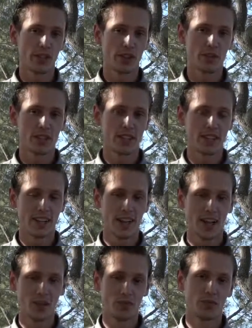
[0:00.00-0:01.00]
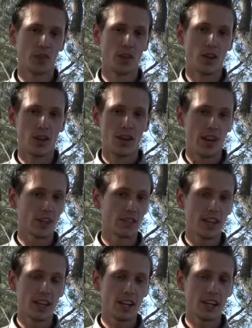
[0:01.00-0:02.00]
for them to down. If
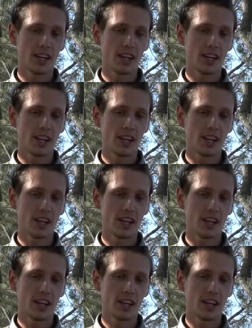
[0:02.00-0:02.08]
they can